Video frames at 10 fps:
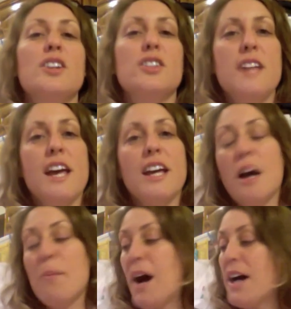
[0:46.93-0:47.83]
you take
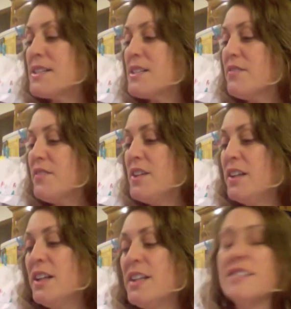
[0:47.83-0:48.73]
a box of
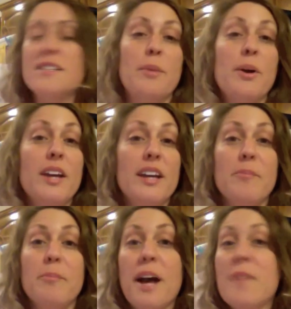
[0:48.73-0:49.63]
vanilla instant pudding,
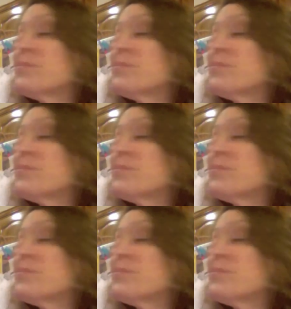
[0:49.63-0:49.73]
but